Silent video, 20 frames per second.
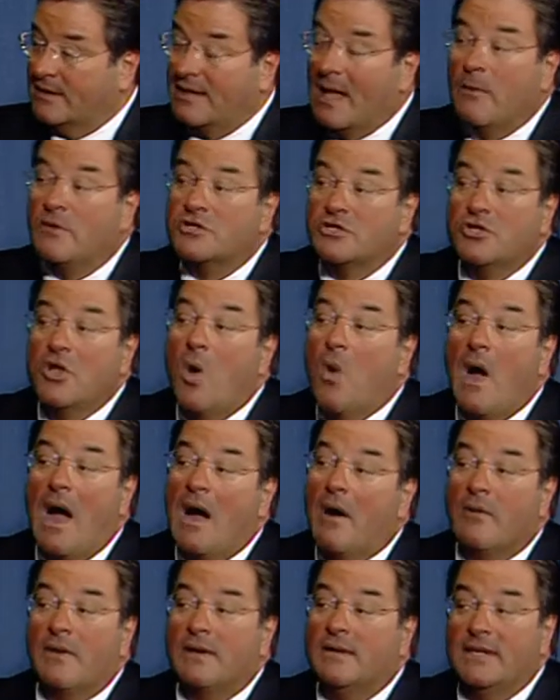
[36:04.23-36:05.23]
That was no
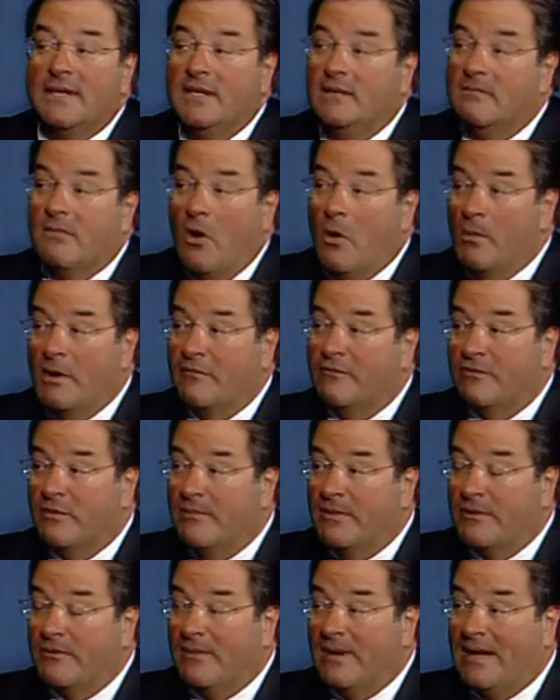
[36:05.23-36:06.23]
Howard Dean moment for
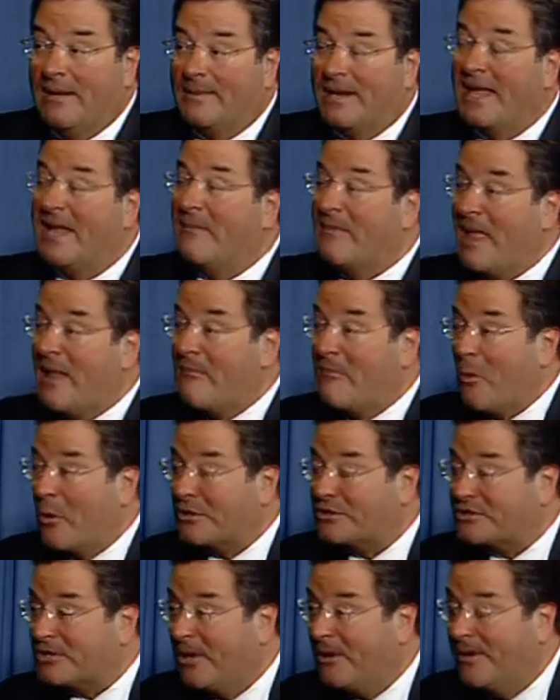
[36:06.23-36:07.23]
Mitt Romney. And more
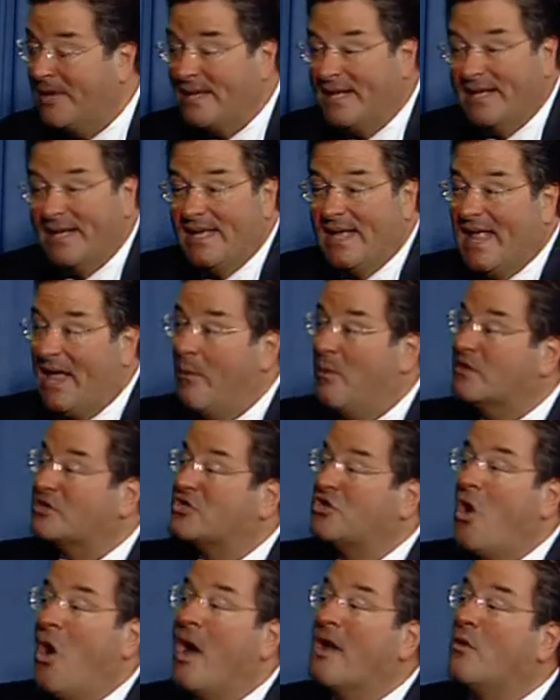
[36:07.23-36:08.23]
so, it was
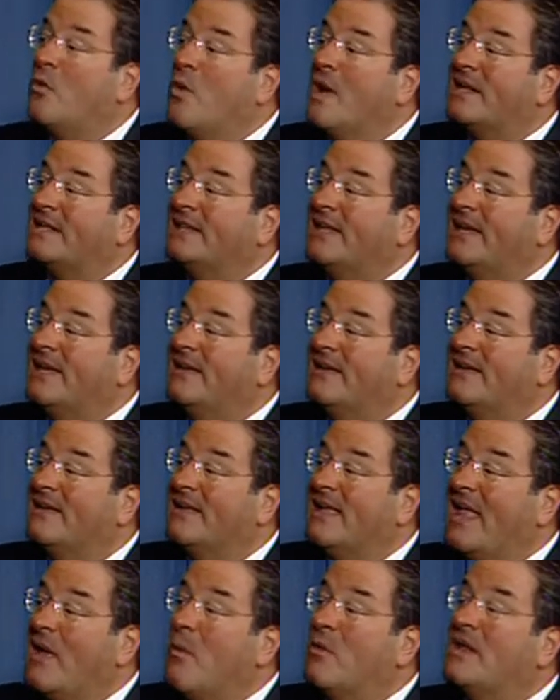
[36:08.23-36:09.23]
gone quickly.
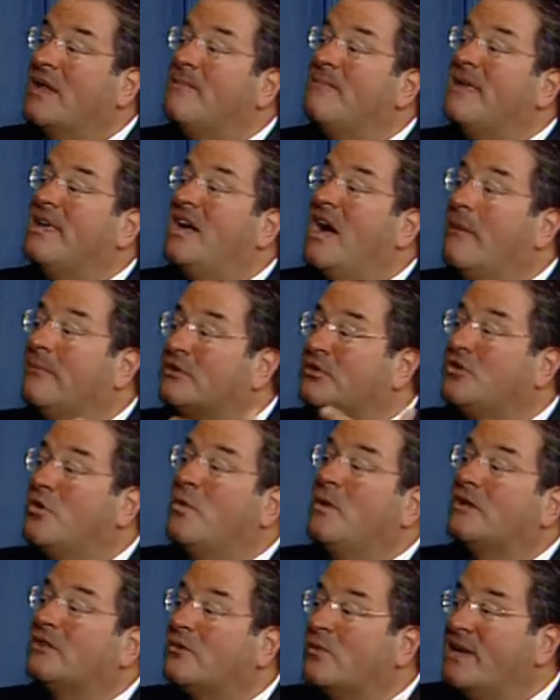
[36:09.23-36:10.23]
It didn't become 2
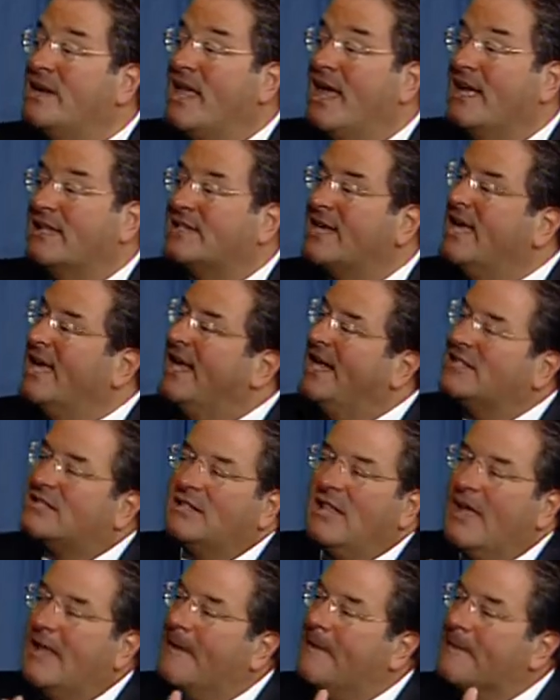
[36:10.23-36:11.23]
and 3 days. It's
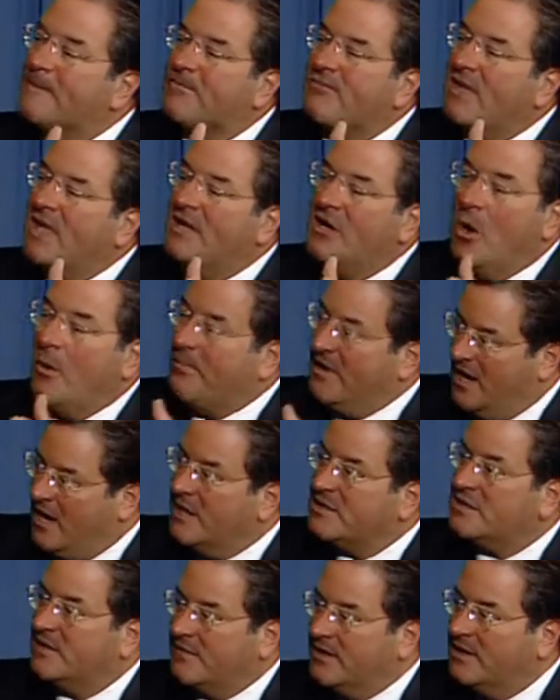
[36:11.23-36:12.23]
like,
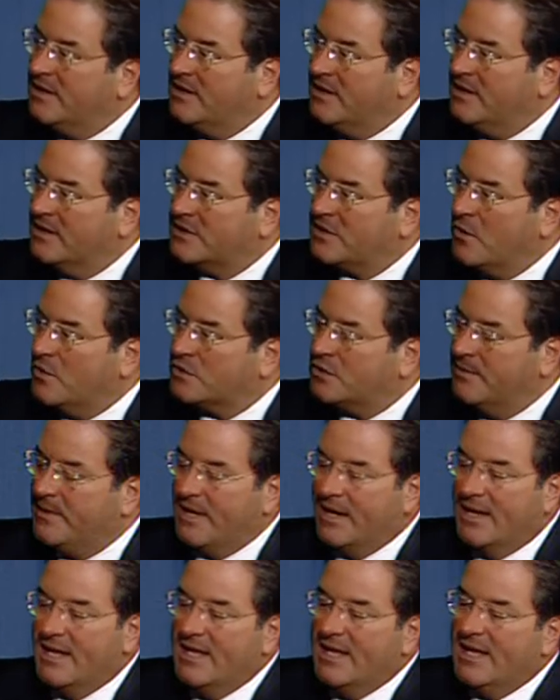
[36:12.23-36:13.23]
because of the social
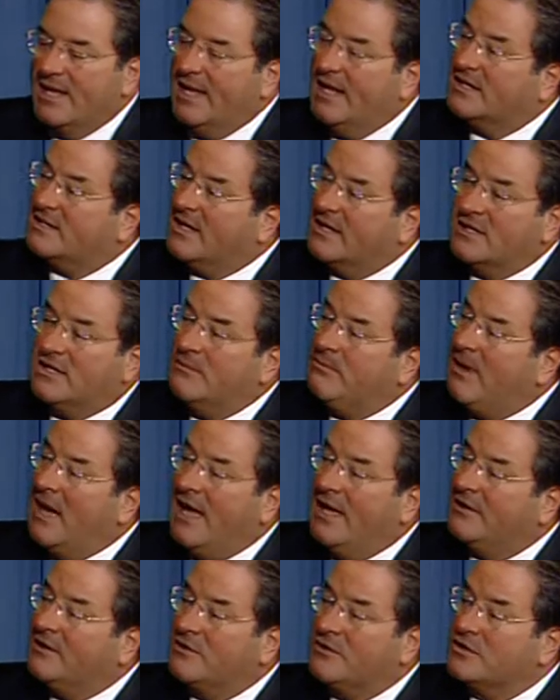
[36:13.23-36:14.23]
media, it's like the
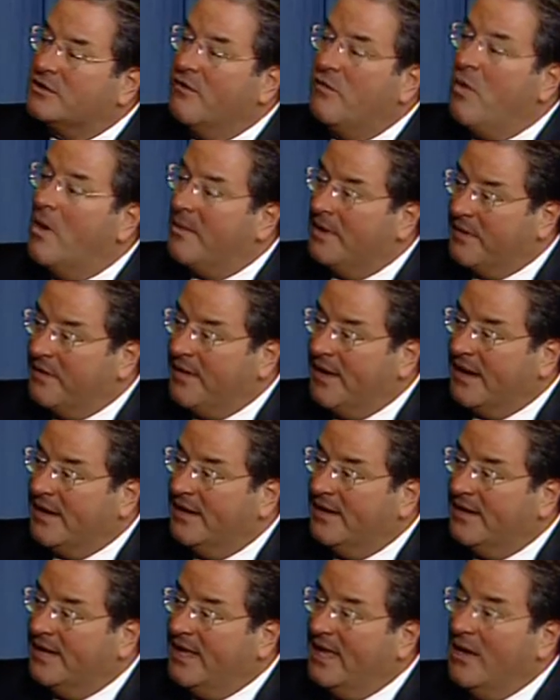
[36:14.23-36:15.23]
binders of women thing.
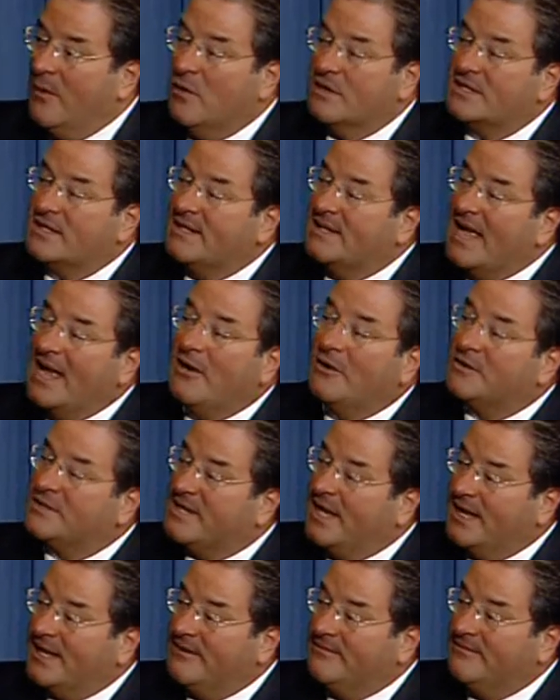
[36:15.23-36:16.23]
It was a
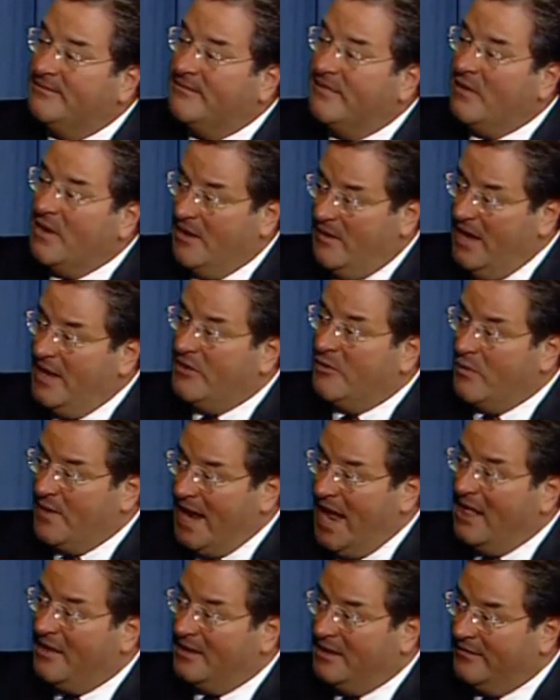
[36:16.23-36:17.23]
nanosecond in the
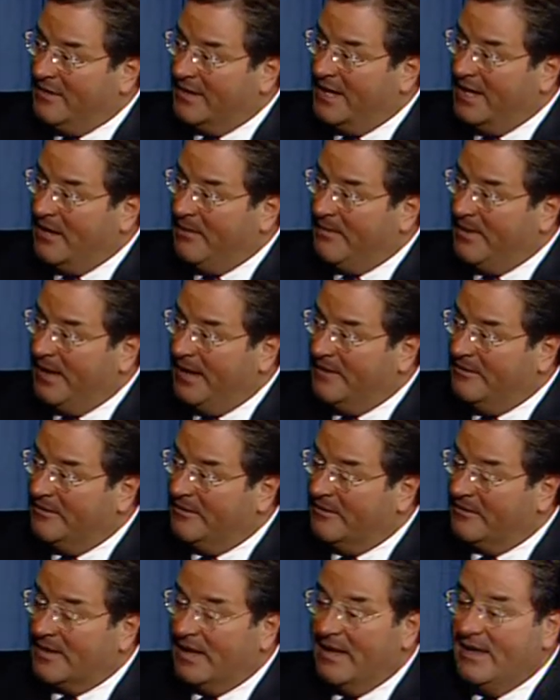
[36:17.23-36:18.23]
reality of a campaign,
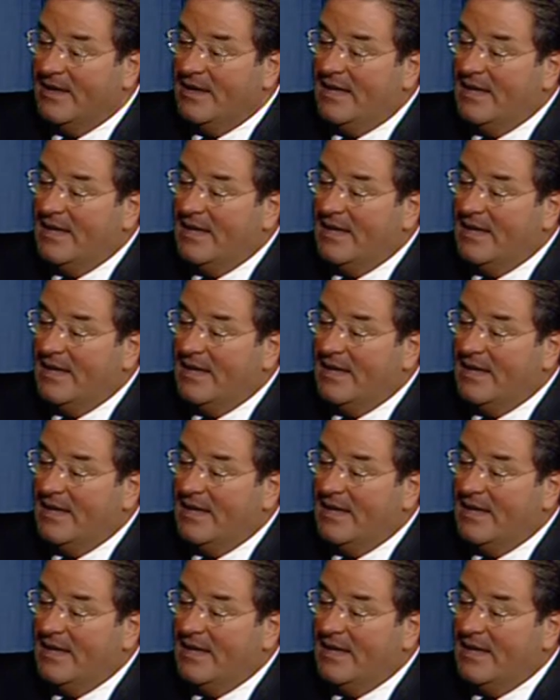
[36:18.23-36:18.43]
okay?